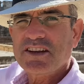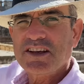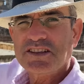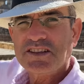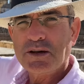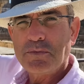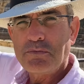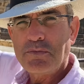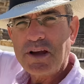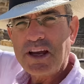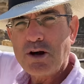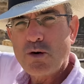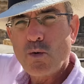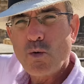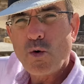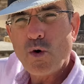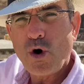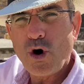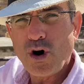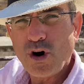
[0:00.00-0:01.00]
there's a big
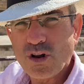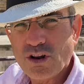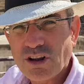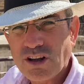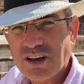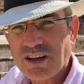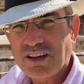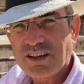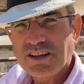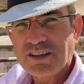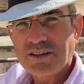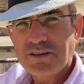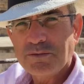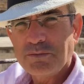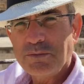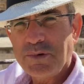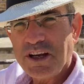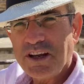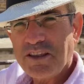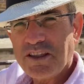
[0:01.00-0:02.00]
wall
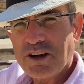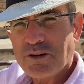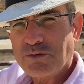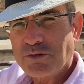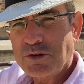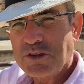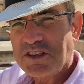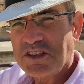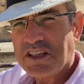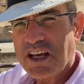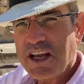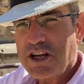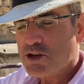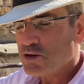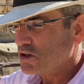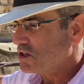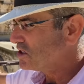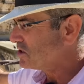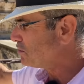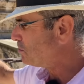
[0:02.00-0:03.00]
being there for
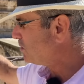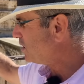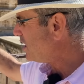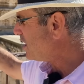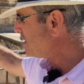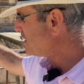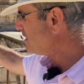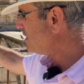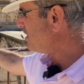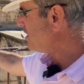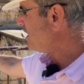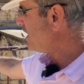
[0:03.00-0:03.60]
centuries blocking